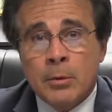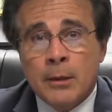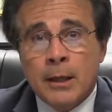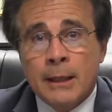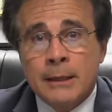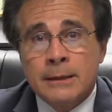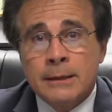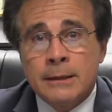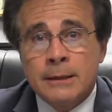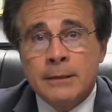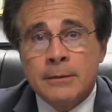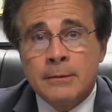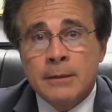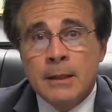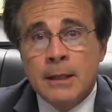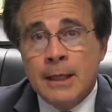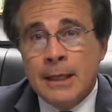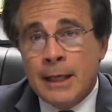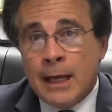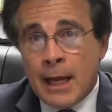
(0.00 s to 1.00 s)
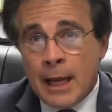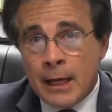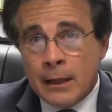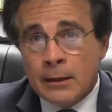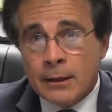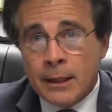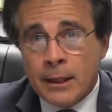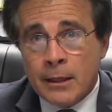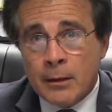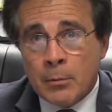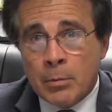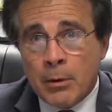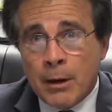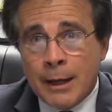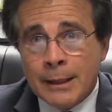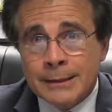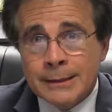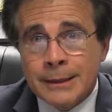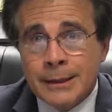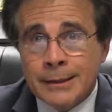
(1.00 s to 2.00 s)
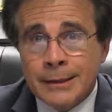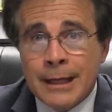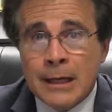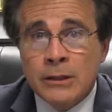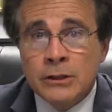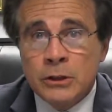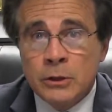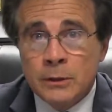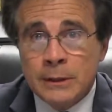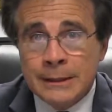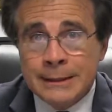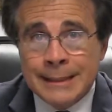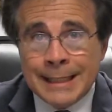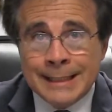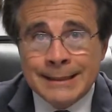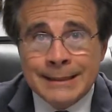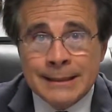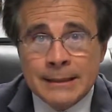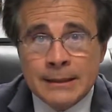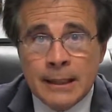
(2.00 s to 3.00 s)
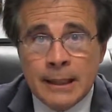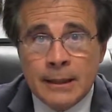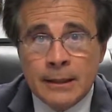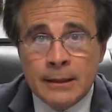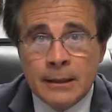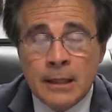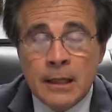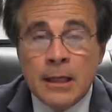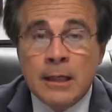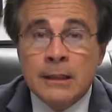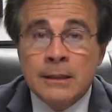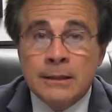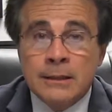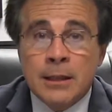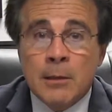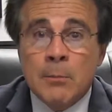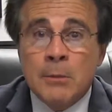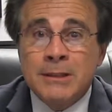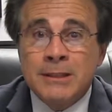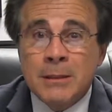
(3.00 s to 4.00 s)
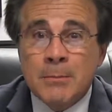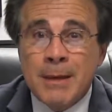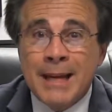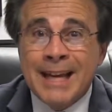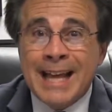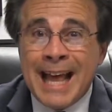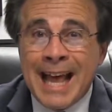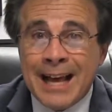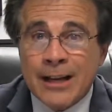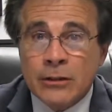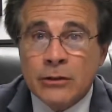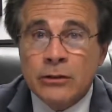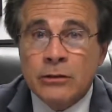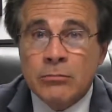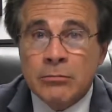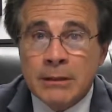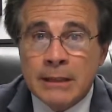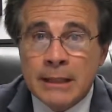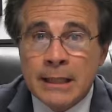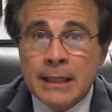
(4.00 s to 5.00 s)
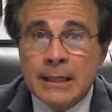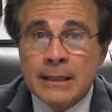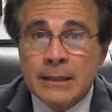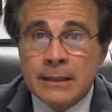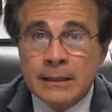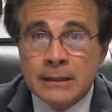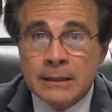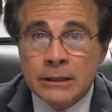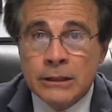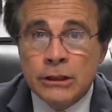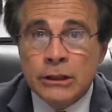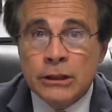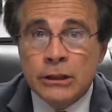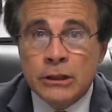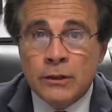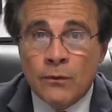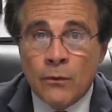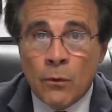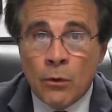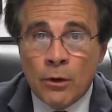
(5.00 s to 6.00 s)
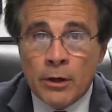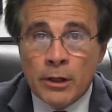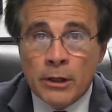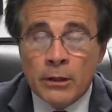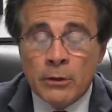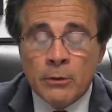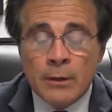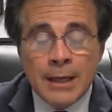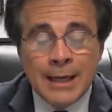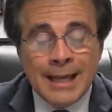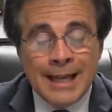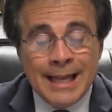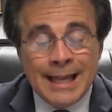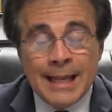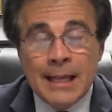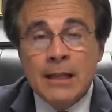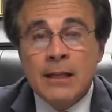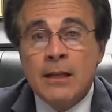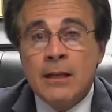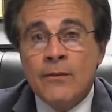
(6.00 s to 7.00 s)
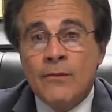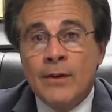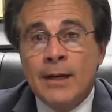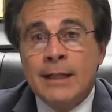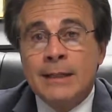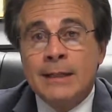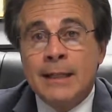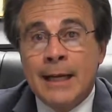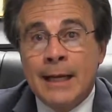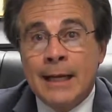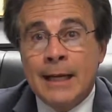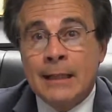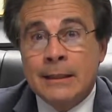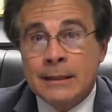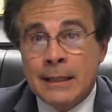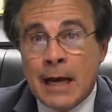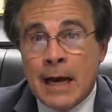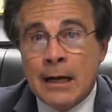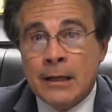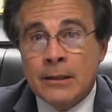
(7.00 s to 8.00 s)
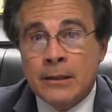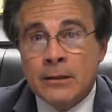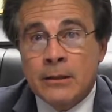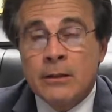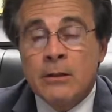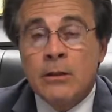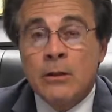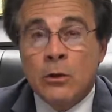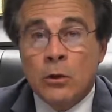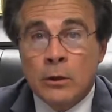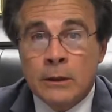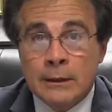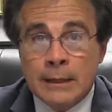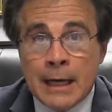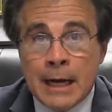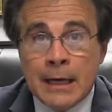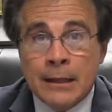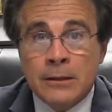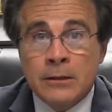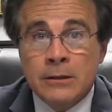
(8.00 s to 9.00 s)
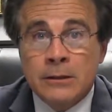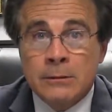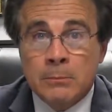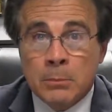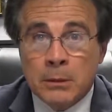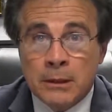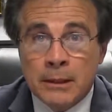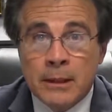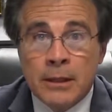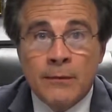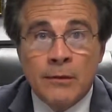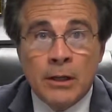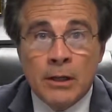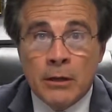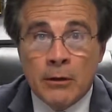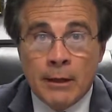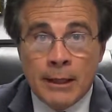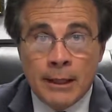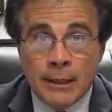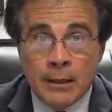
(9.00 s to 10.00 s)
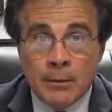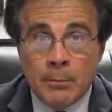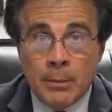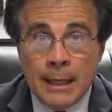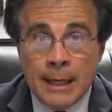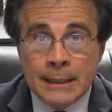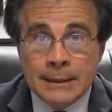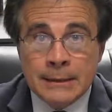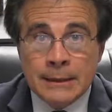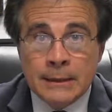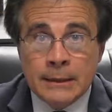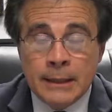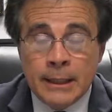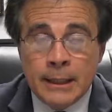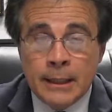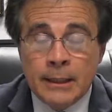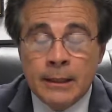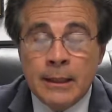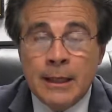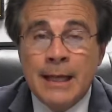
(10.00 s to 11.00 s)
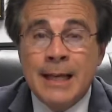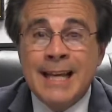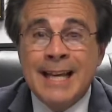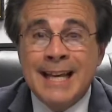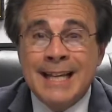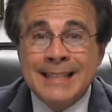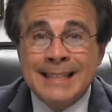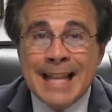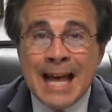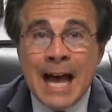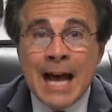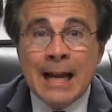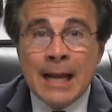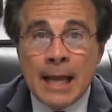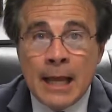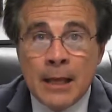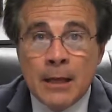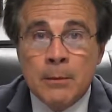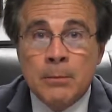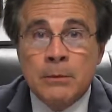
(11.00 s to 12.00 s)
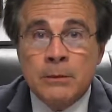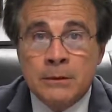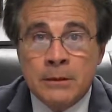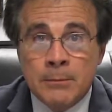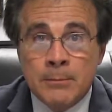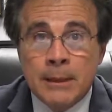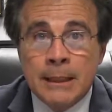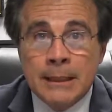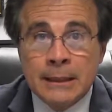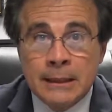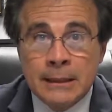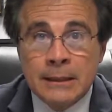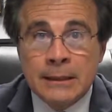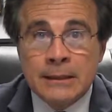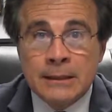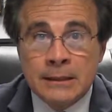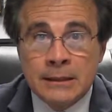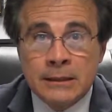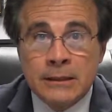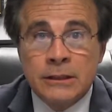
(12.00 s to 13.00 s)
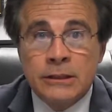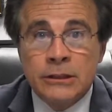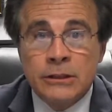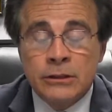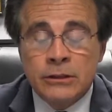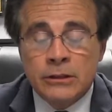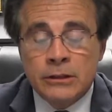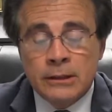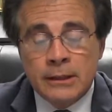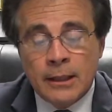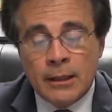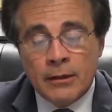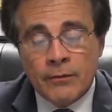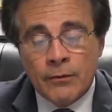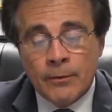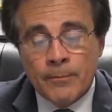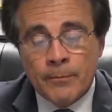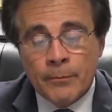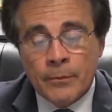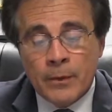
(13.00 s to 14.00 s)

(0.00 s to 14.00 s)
proxy. And a healthcare proxy allows you to designate someone to make health-related decisions for you in the event that a doctor or doctors believe that you're incapacitated and not able to make these decisions yourself.